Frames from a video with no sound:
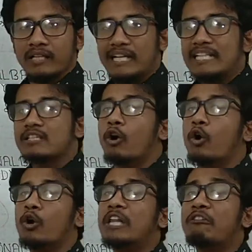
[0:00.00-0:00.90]
he is
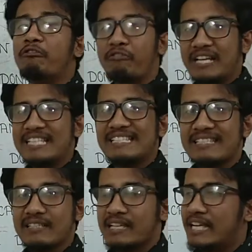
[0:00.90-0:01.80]
holding
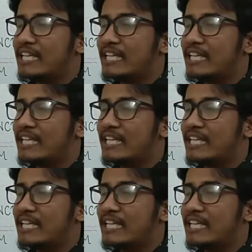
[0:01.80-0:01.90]
feasts,